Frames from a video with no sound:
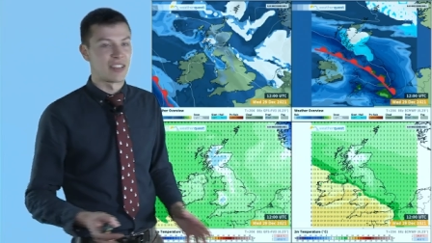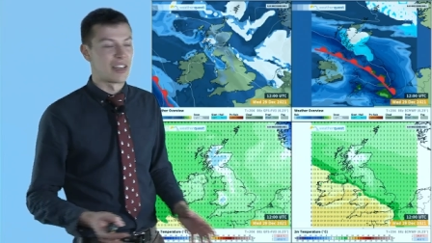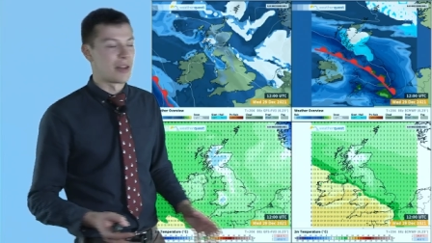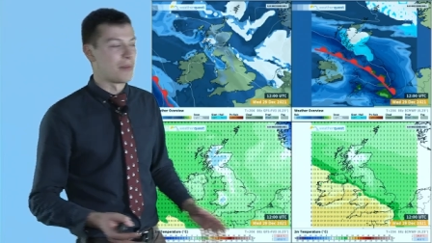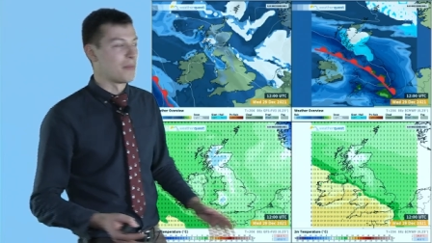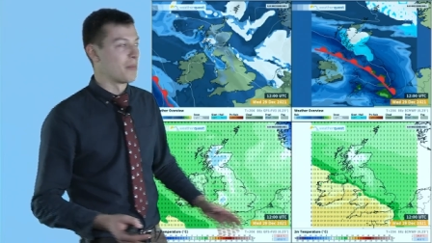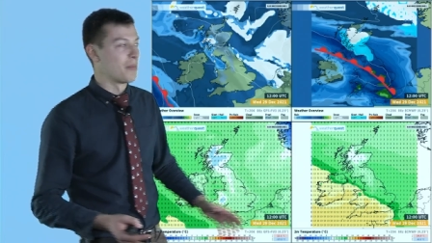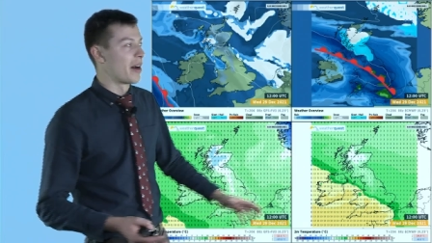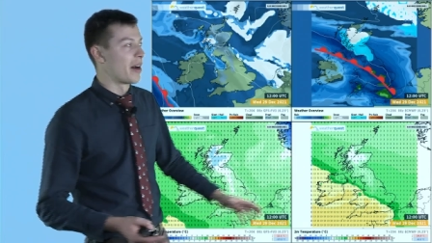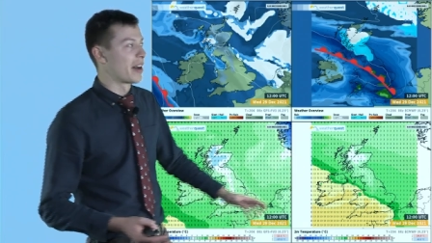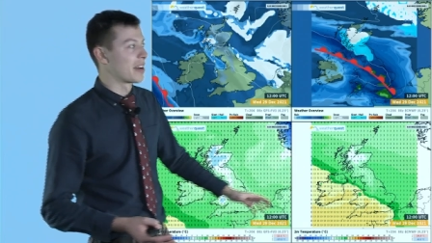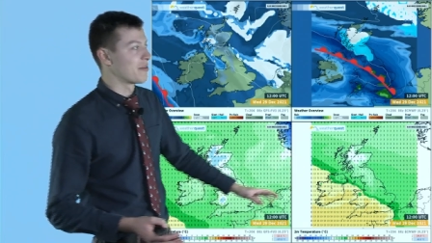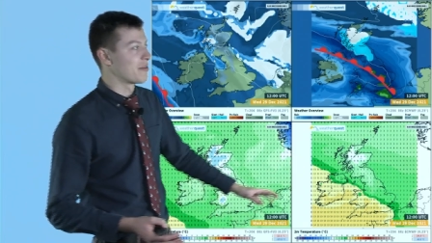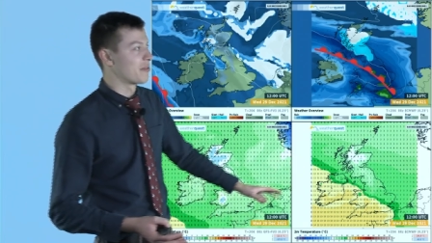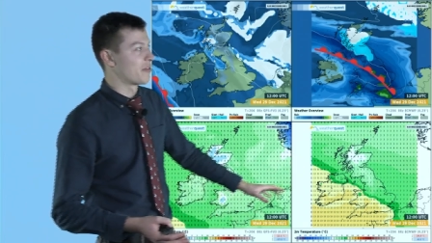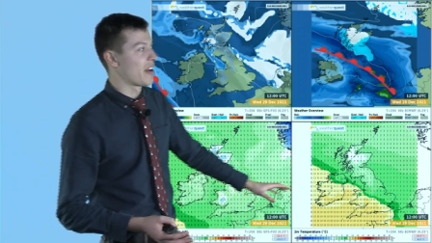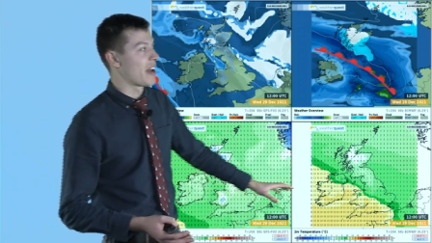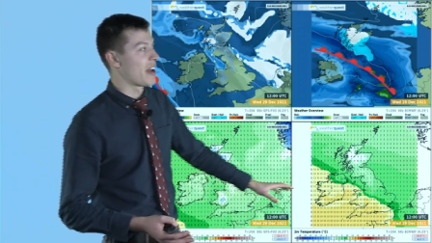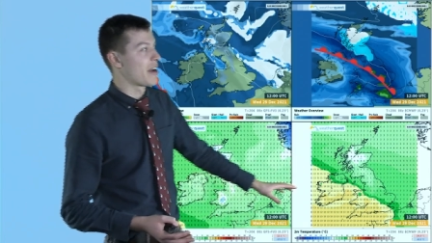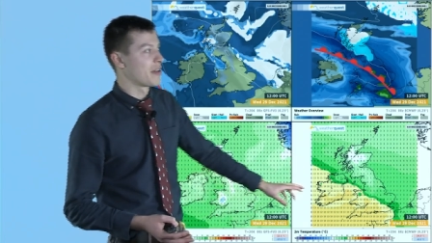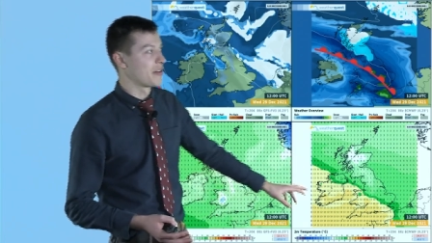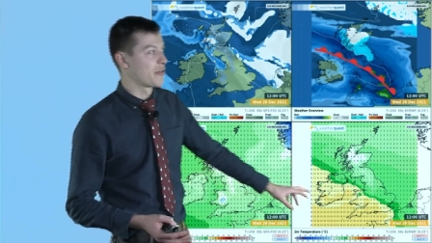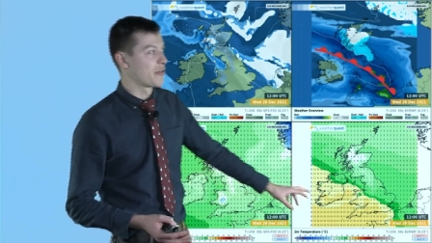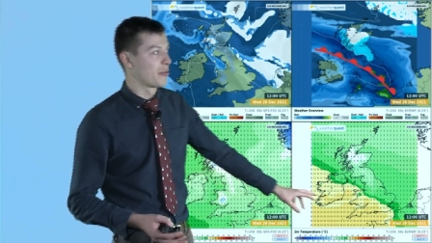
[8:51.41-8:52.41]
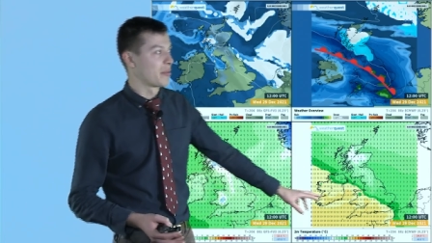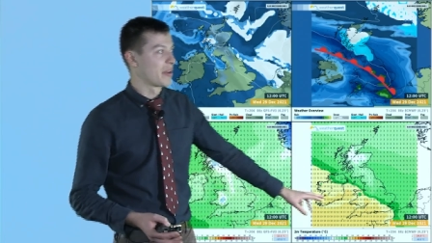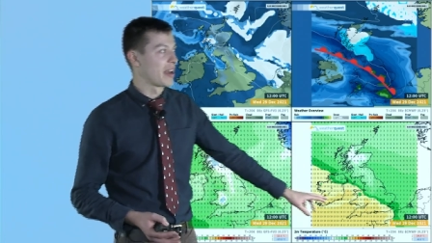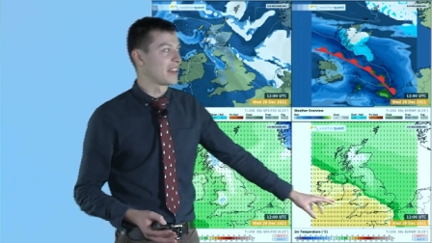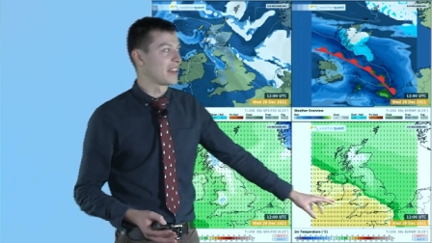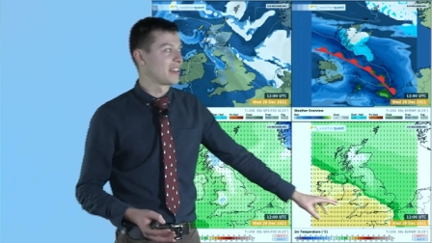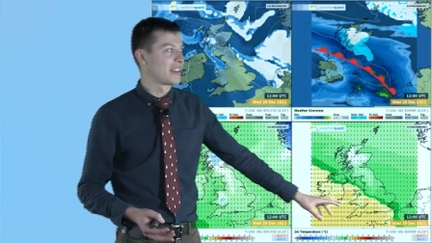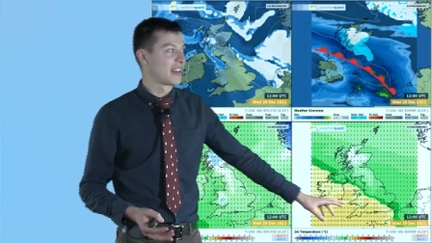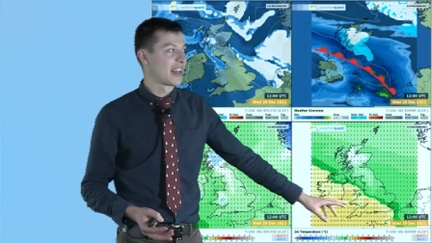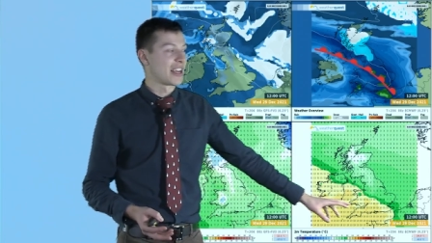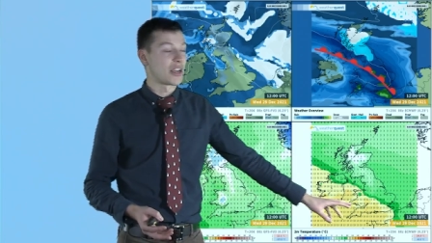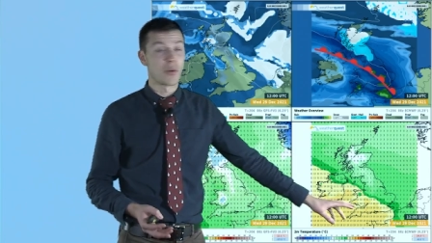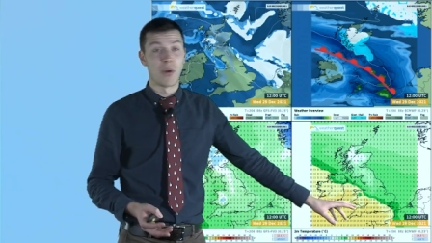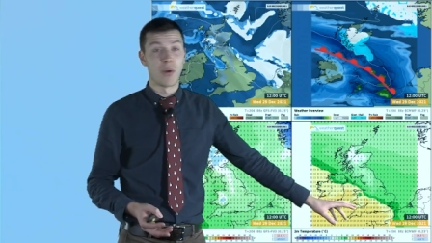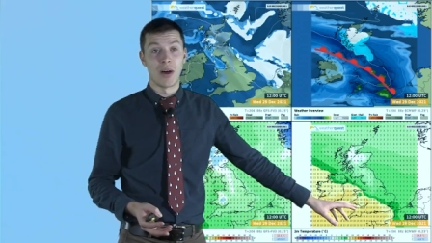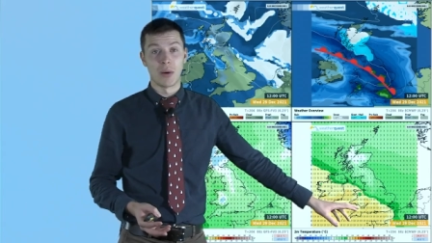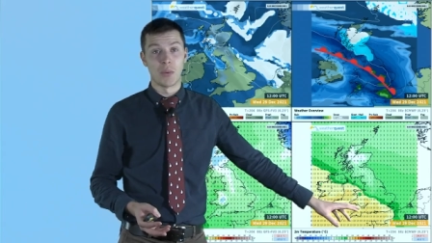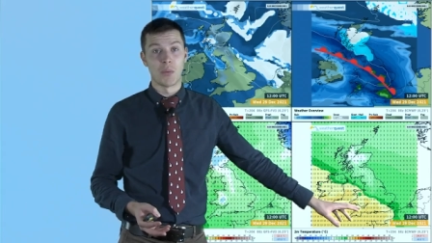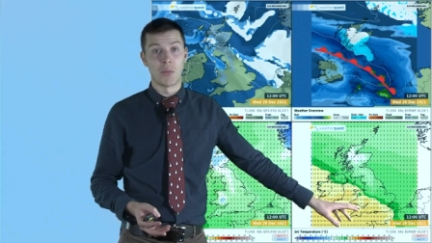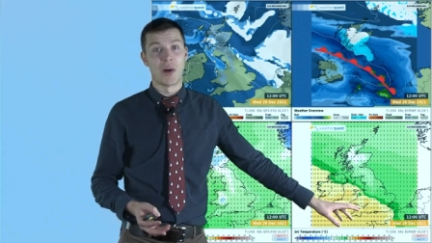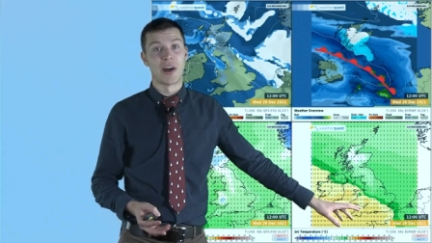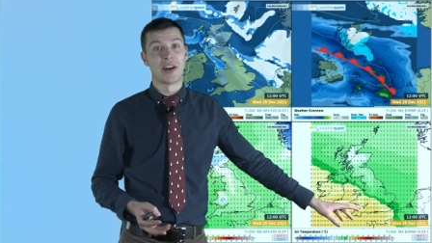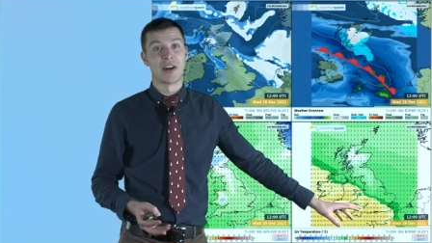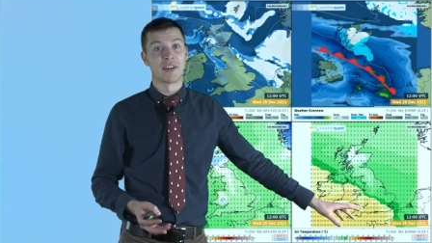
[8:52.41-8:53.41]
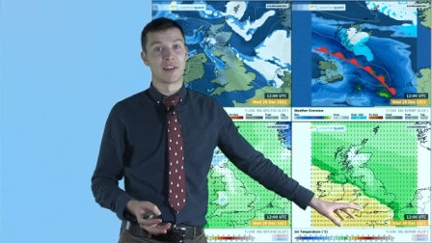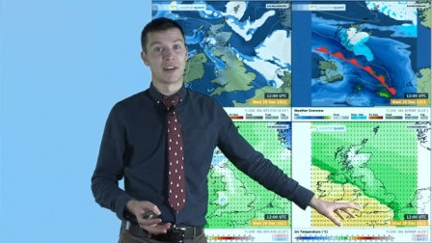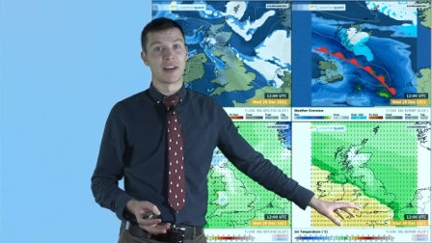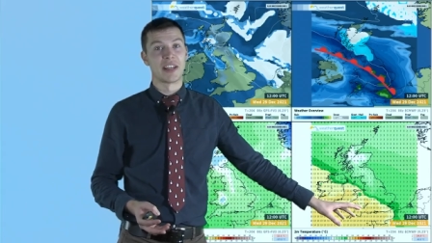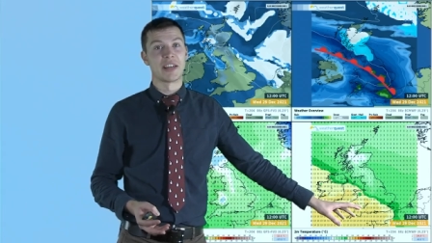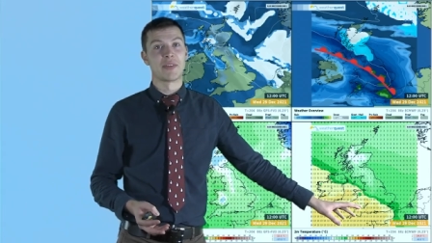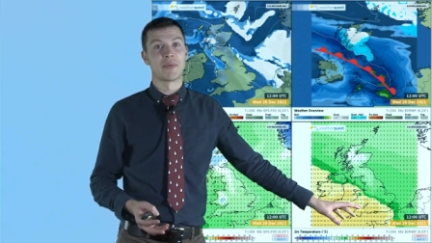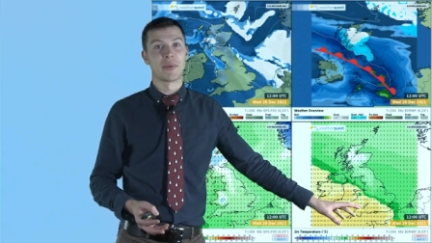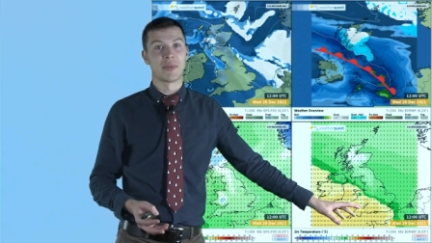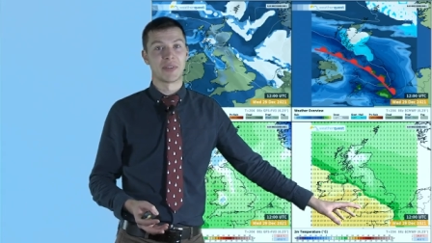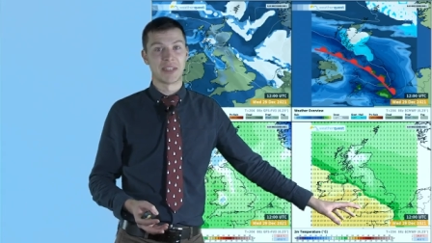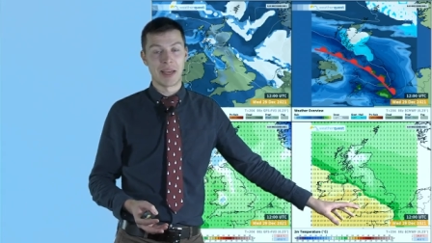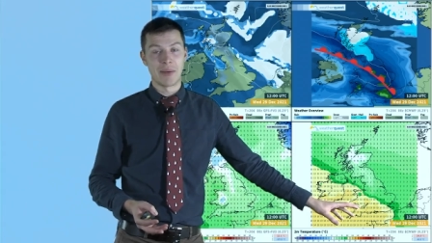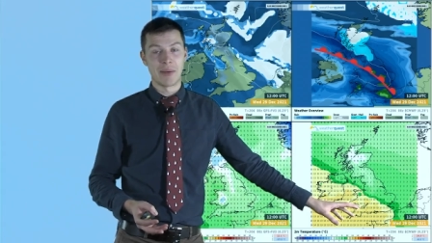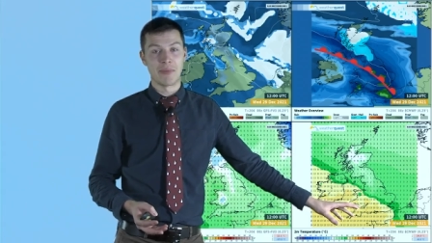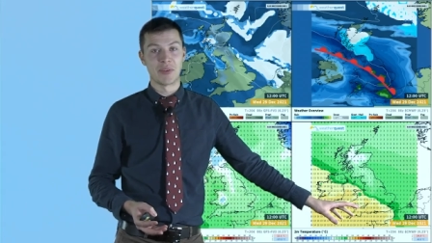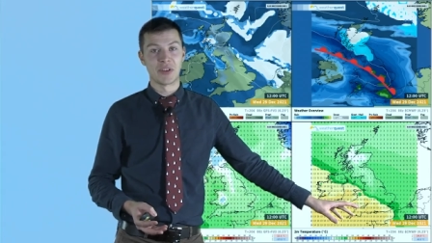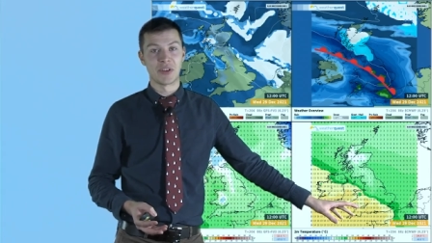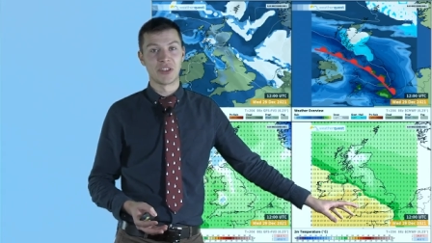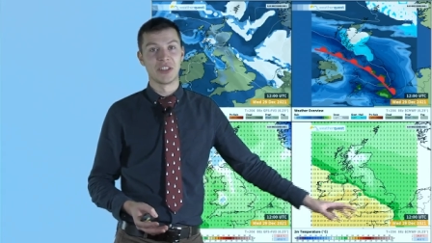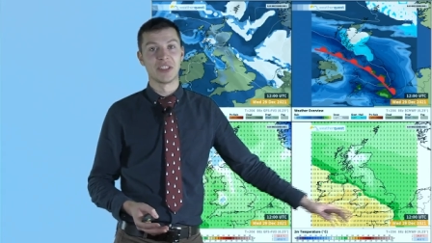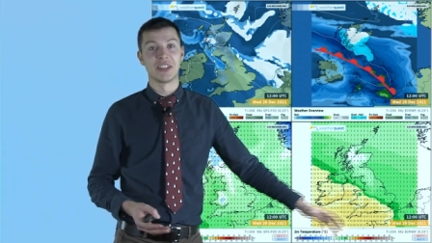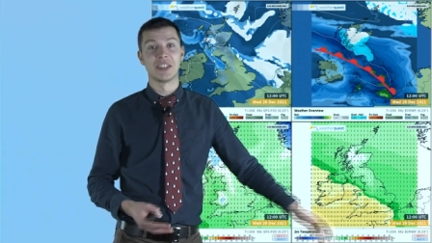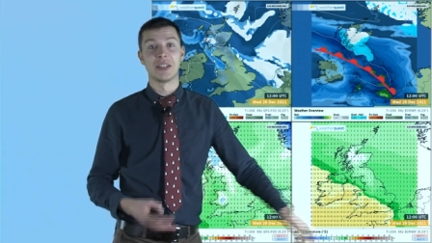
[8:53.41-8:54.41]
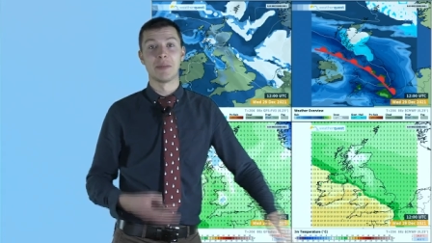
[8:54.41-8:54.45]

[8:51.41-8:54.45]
then it might vary from day to day quite wildly with temperatures,